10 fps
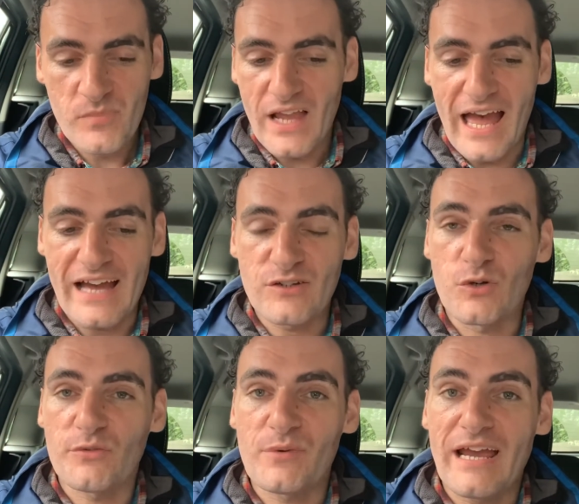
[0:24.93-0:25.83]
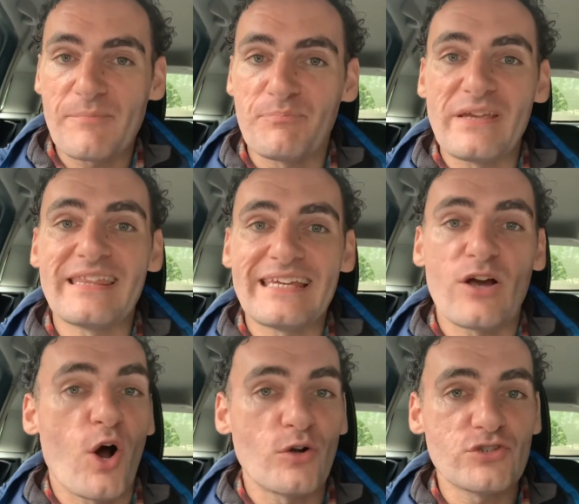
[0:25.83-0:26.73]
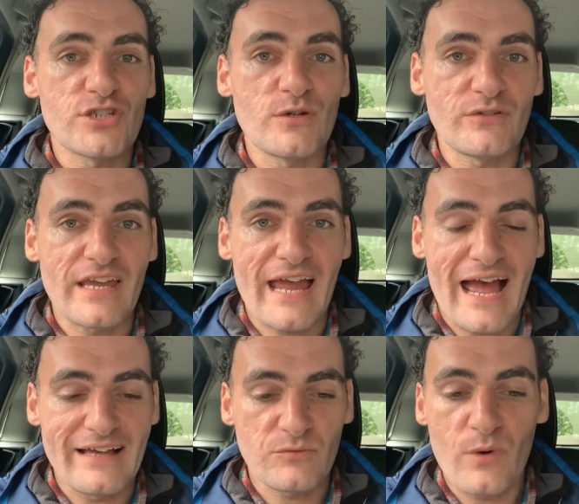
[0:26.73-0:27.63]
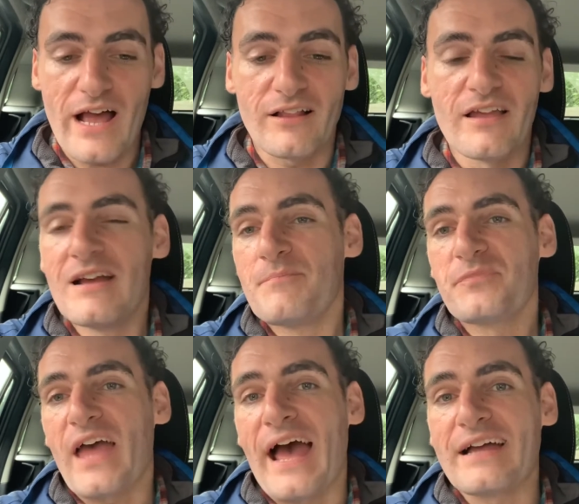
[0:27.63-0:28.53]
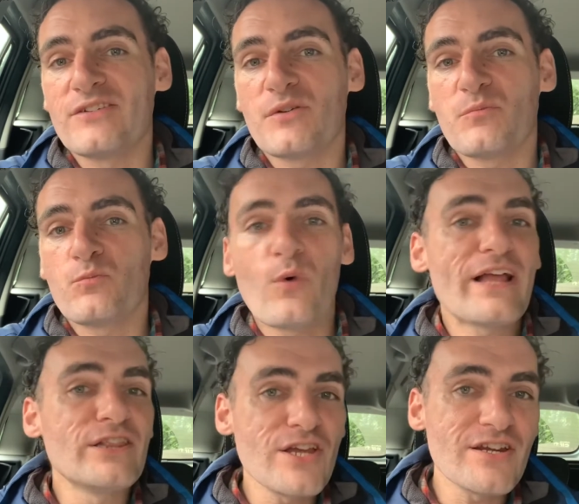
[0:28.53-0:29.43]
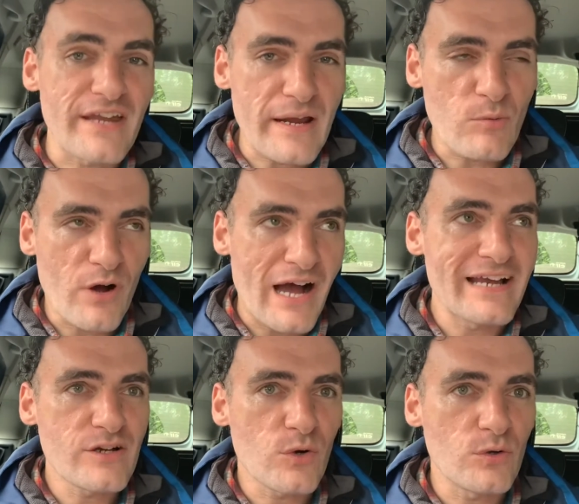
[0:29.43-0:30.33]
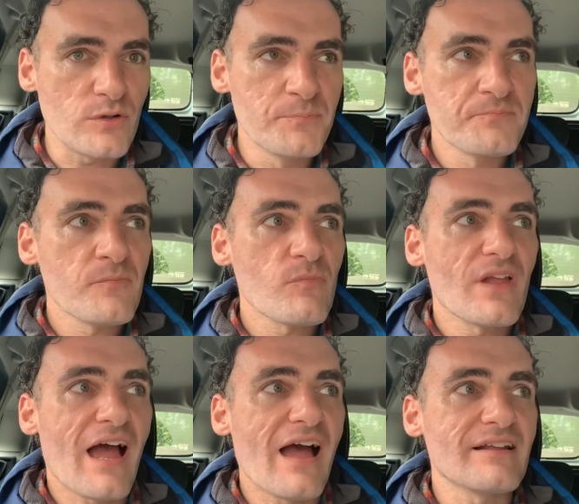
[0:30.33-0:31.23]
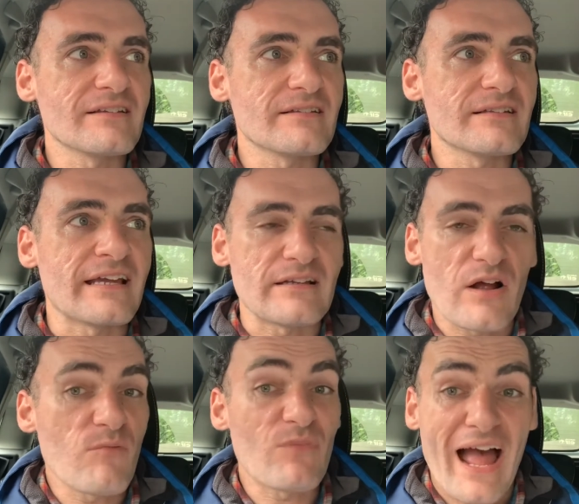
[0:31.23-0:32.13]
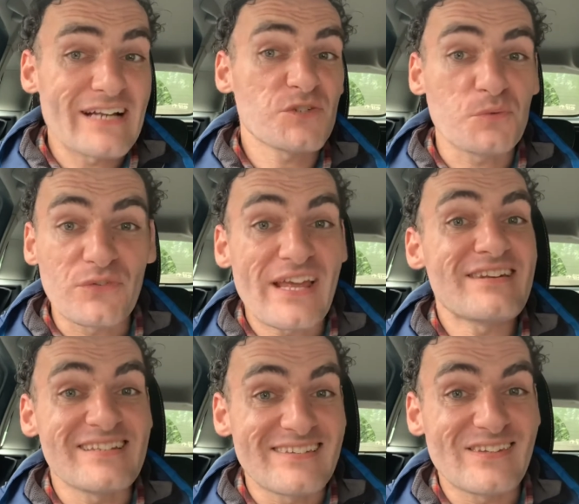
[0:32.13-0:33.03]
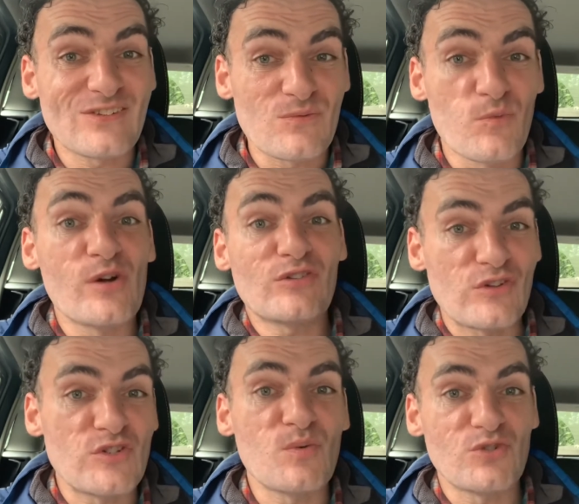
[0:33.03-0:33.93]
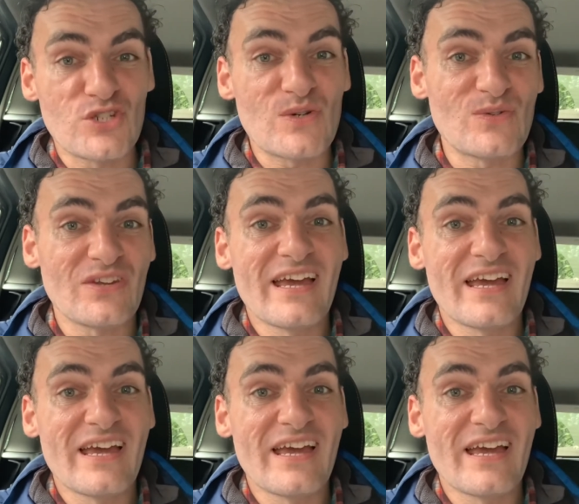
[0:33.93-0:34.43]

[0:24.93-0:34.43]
And of course we have Bydd on Tuesday as well. And we're learning what I call like actual sentences and words that you would use